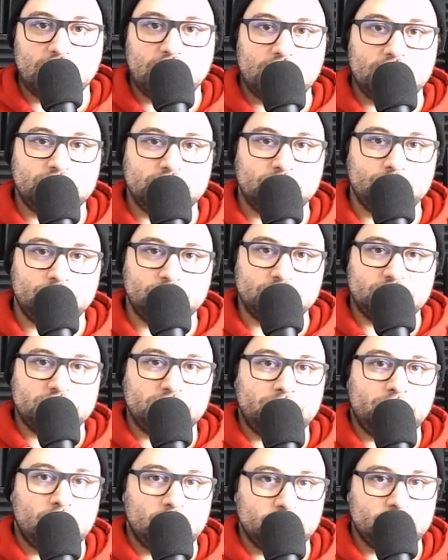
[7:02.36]
High Jump was
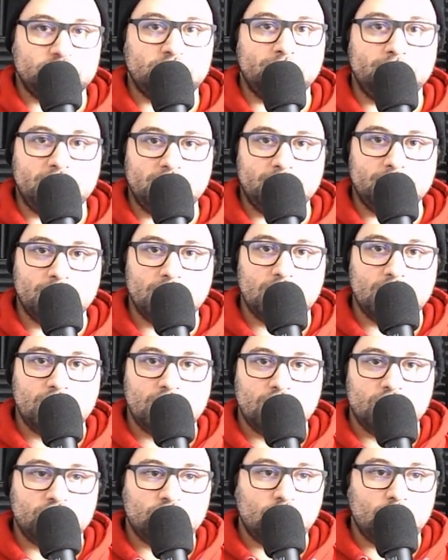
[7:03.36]
supposed to be.
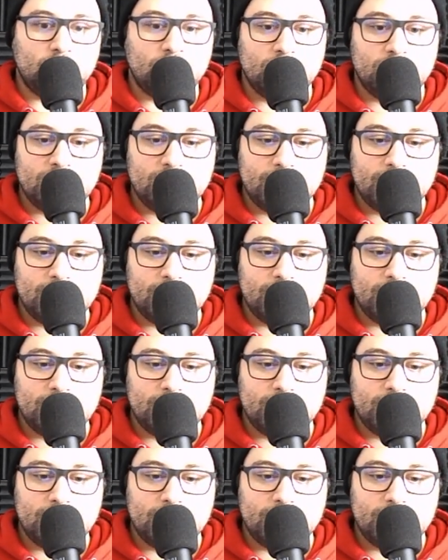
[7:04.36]
So